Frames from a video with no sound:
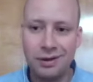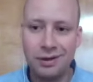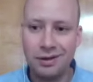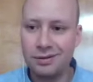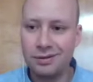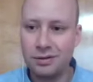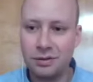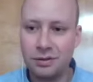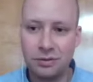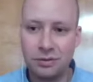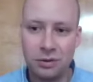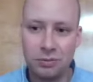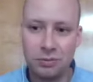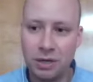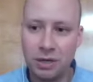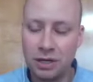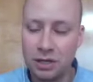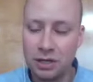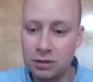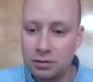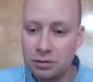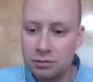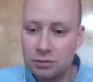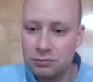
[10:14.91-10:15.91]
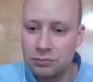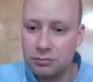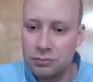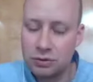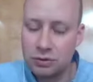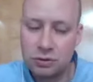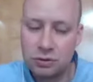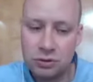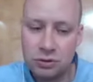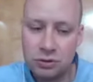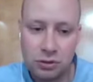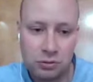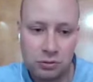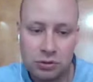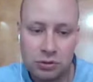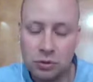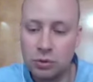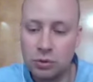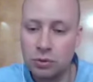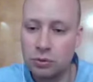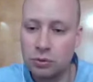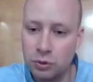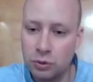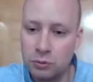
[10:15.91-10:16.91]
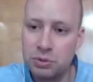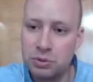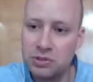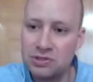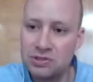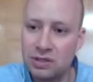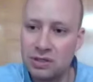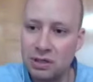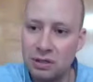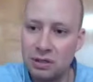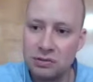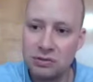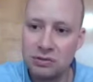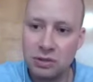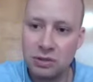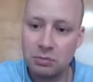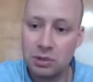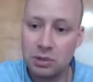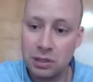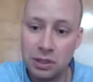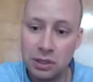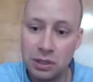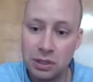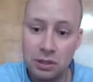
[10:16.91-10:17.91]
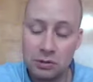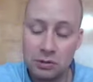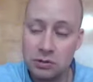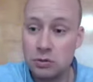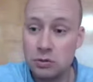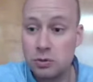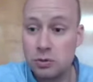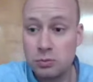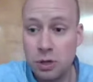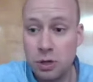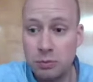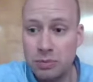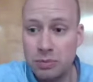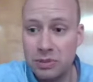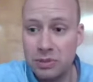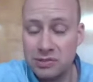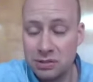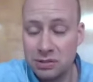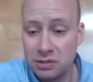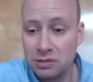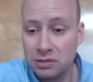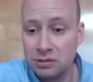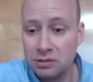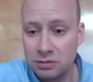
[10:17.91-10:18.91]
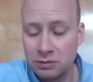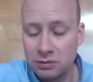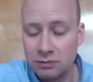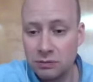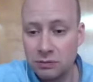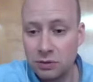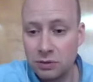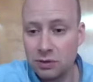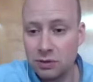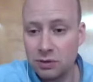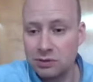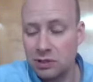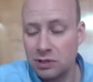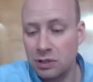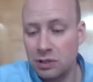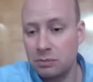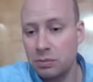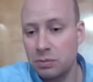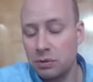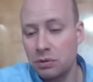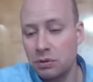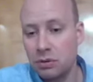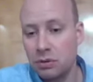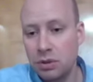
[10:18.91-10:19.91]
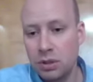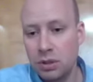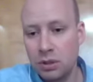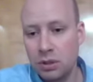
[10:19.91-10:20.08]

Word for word: and then the remaining, you know, two or three percent or something else. So small business, for example.